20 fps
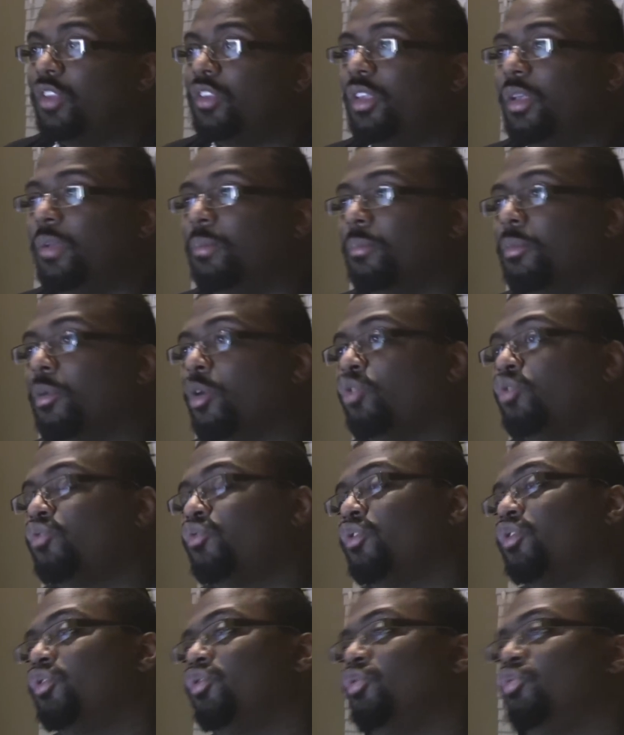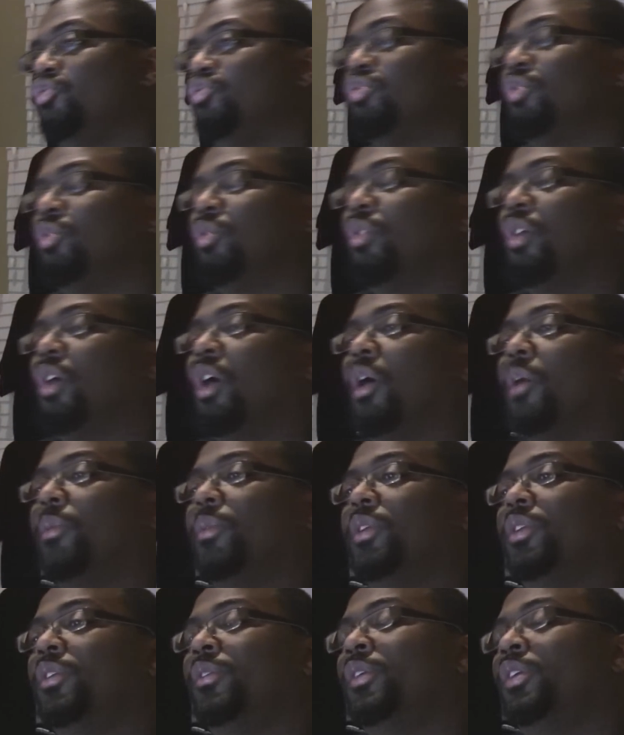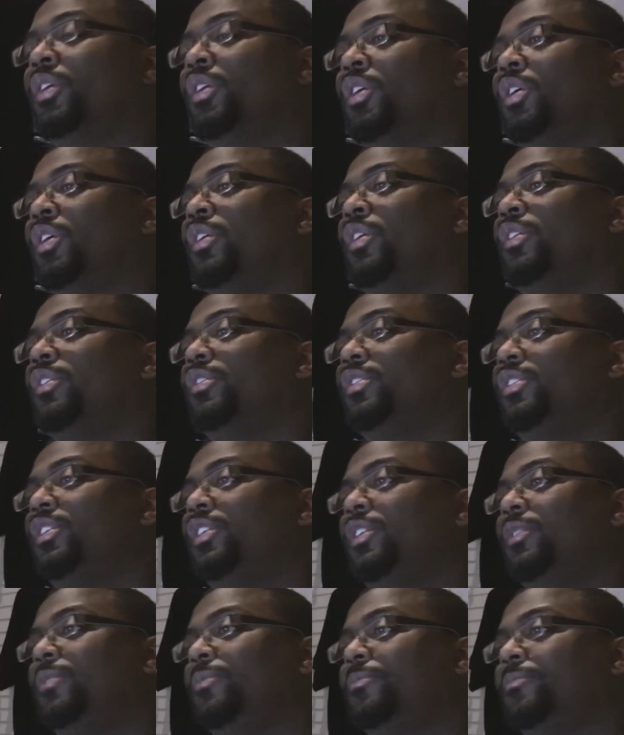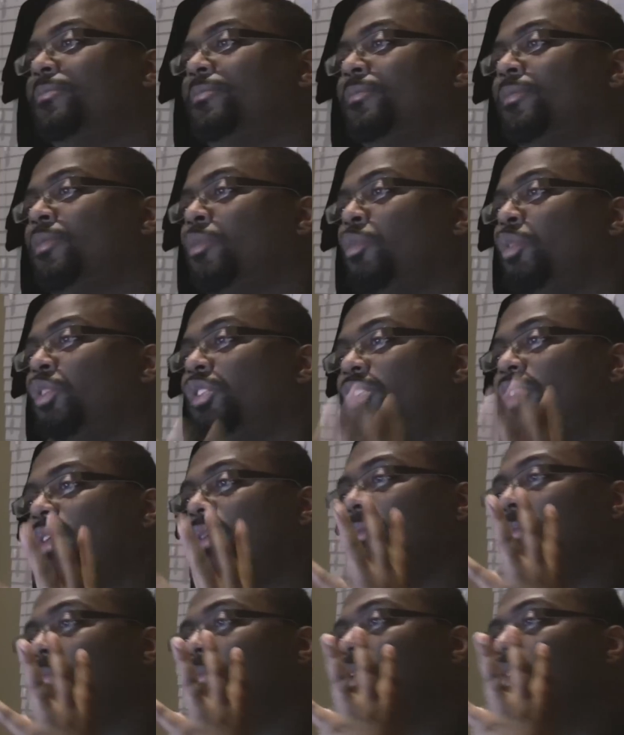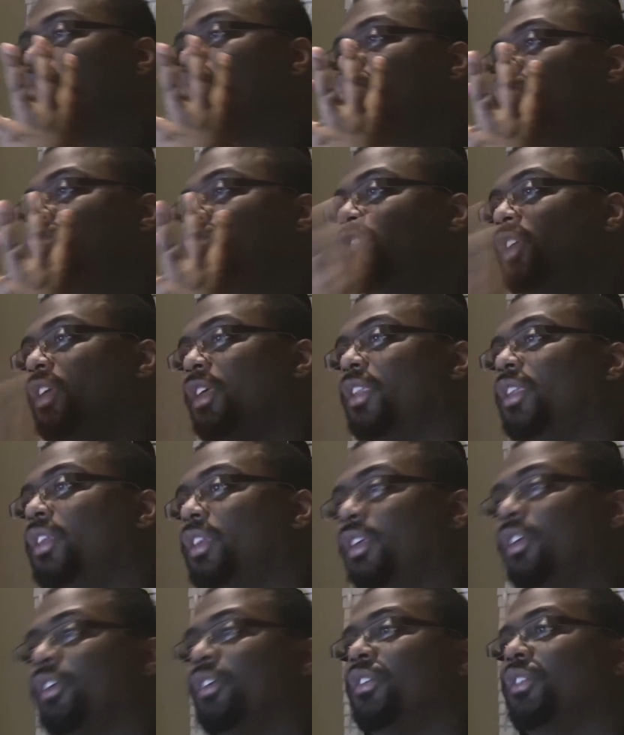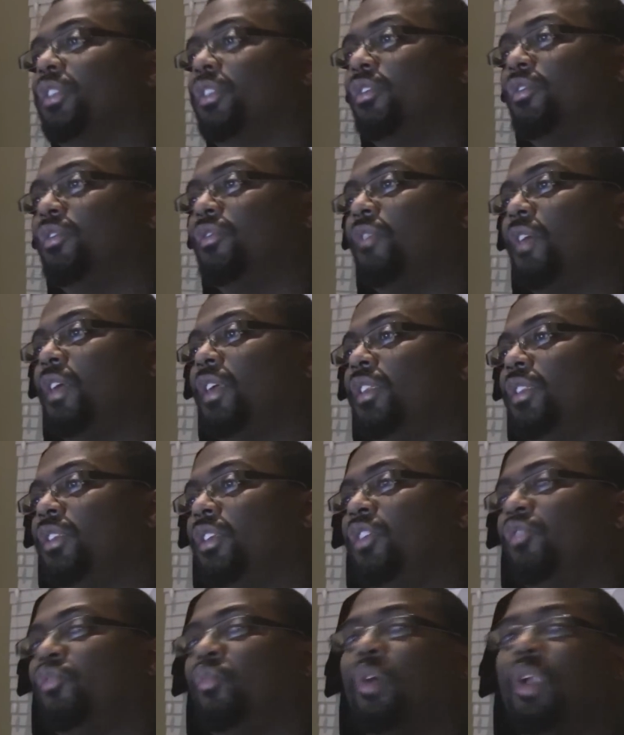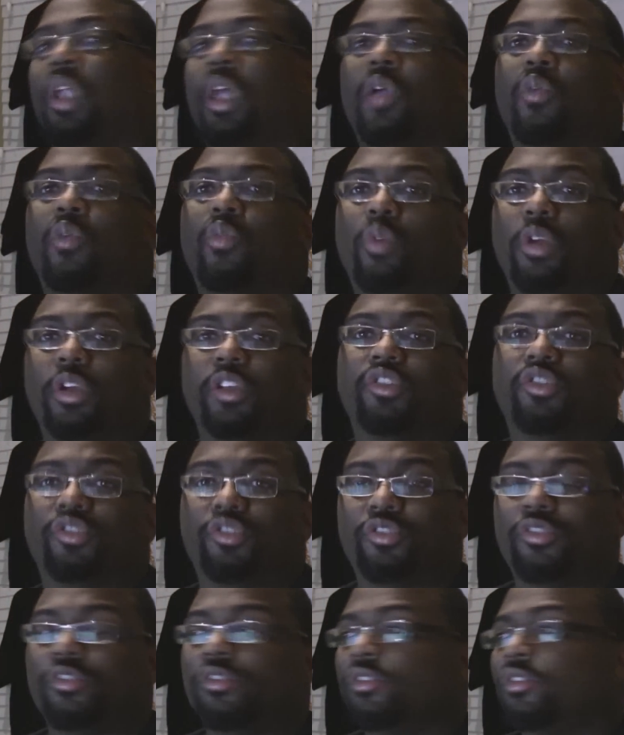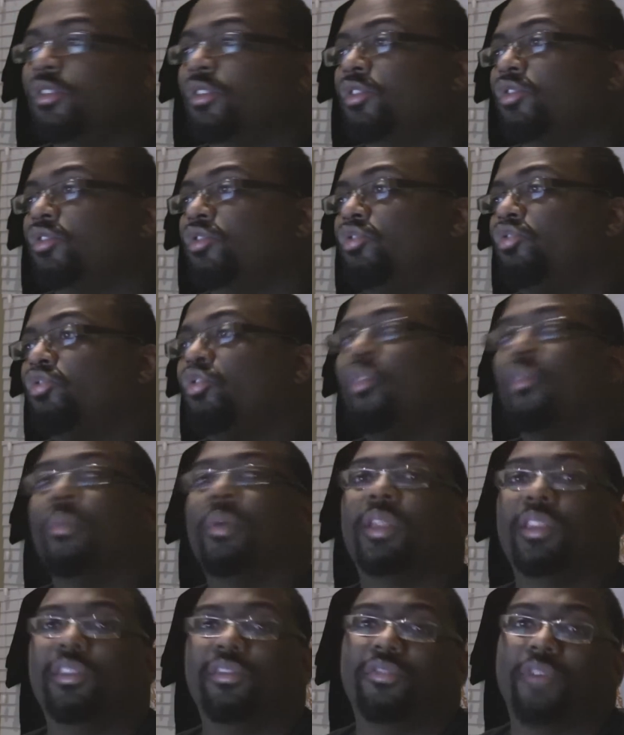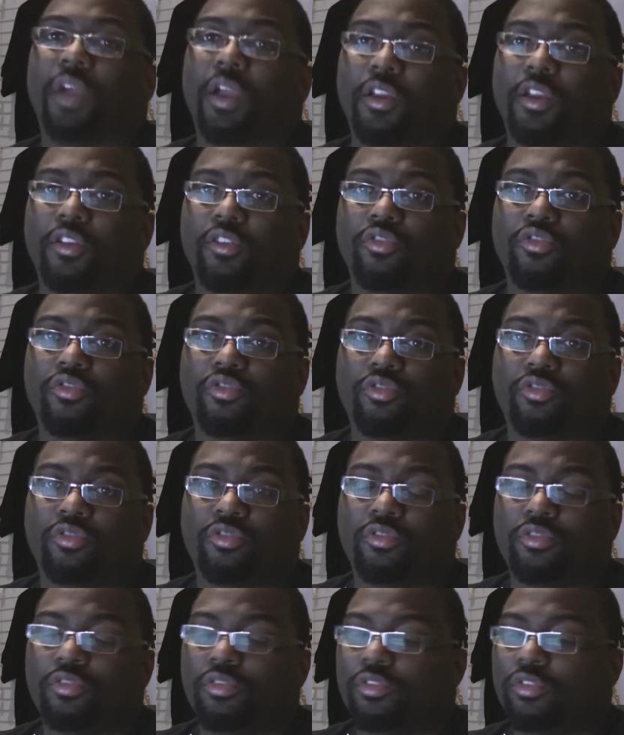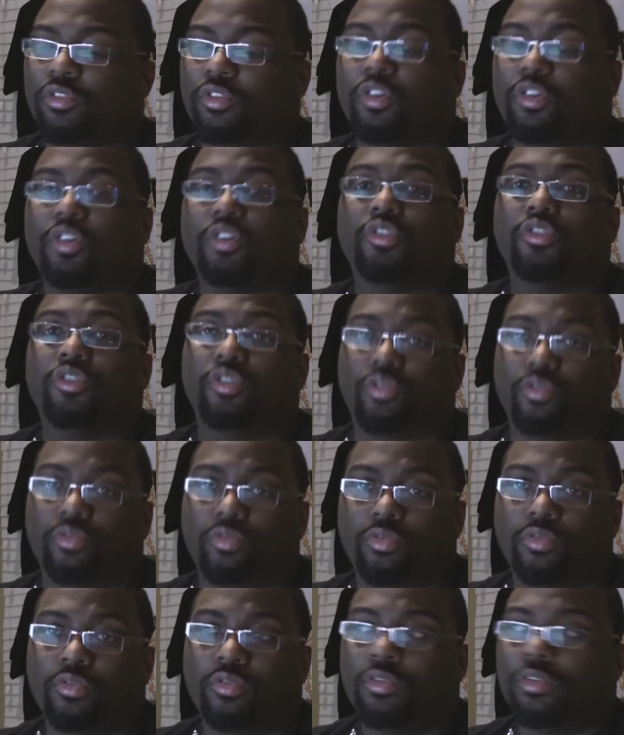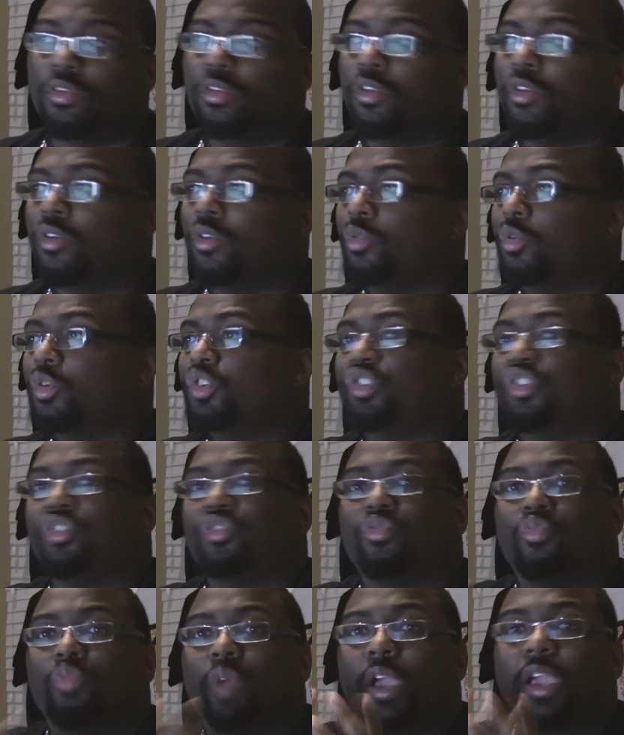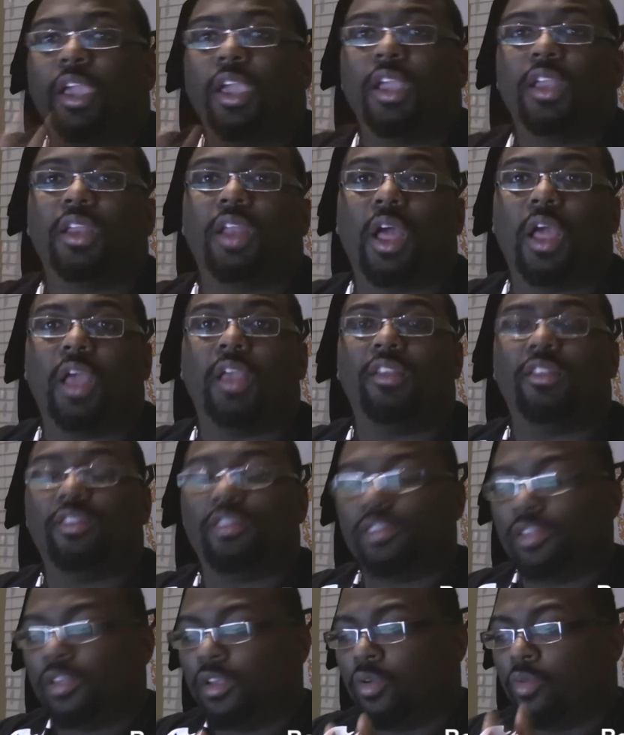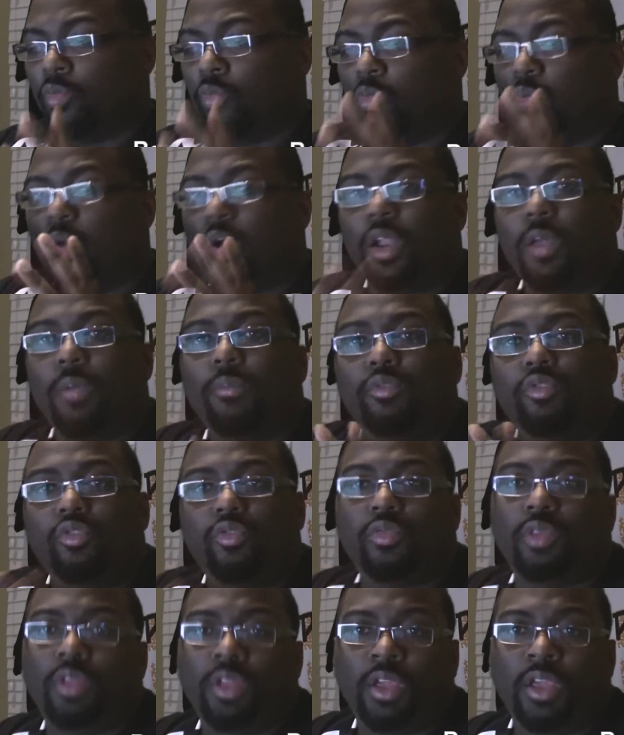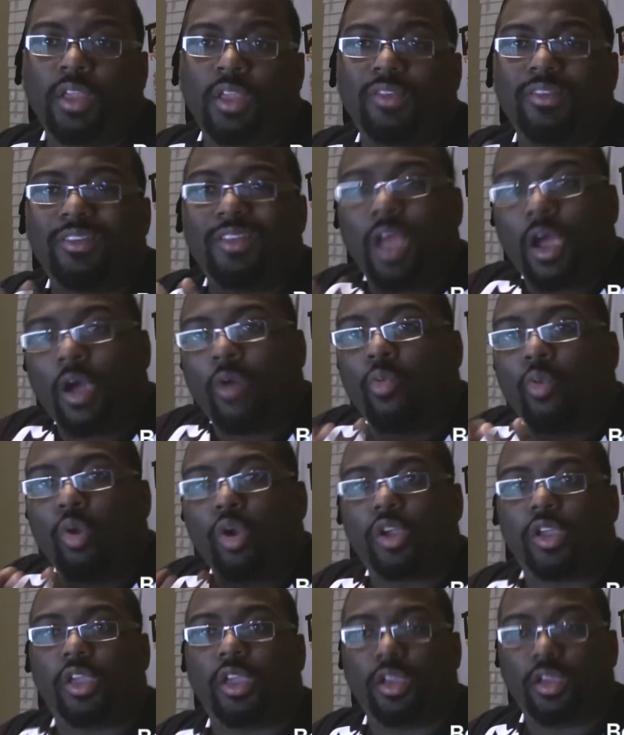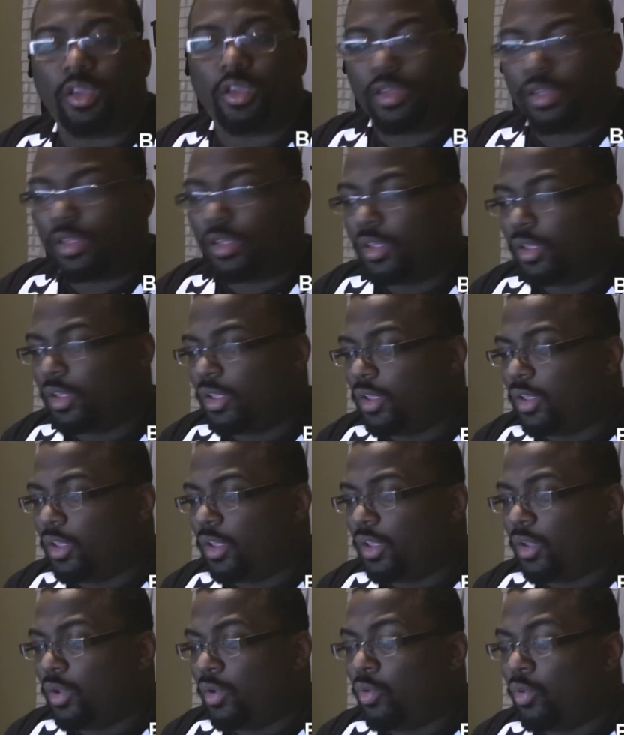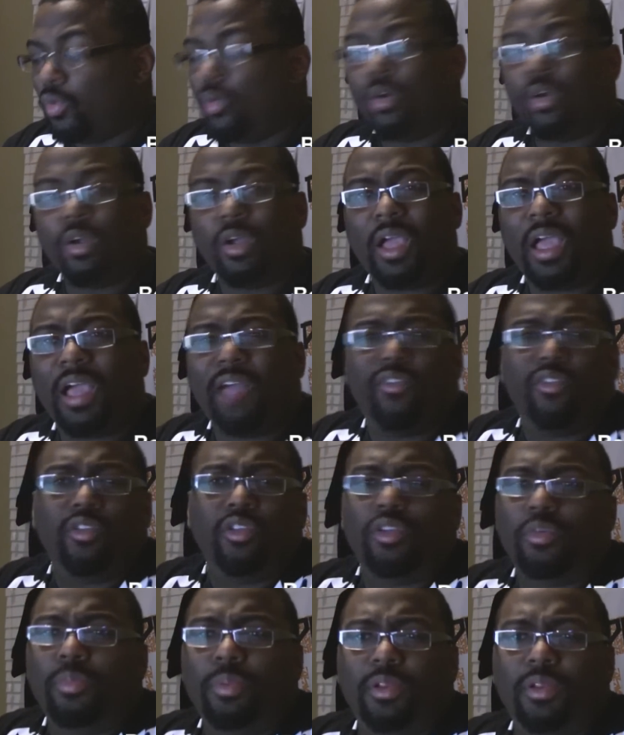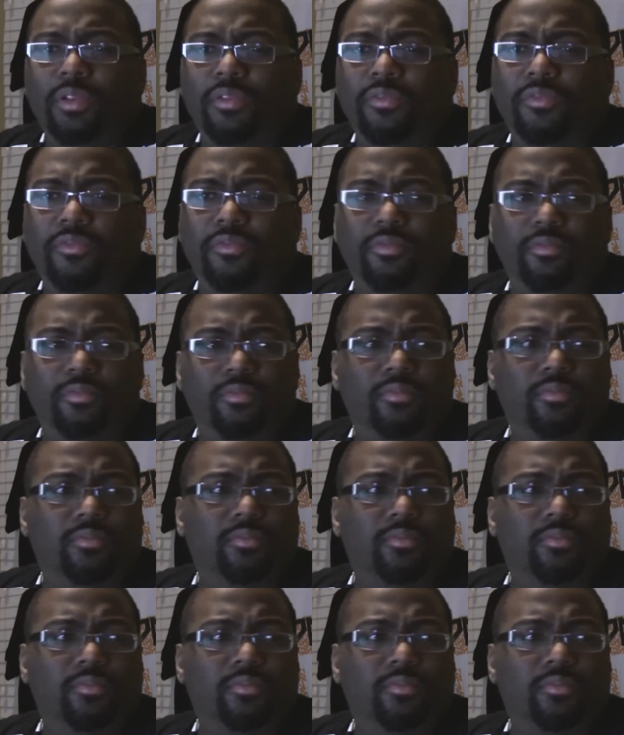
Tim Boetsch versus Yushin Okami. See, what Tim Boetsch did here in this fight is what I wish so many fighters could do, which is recognize what I'm doing is not working, or have a little bit of,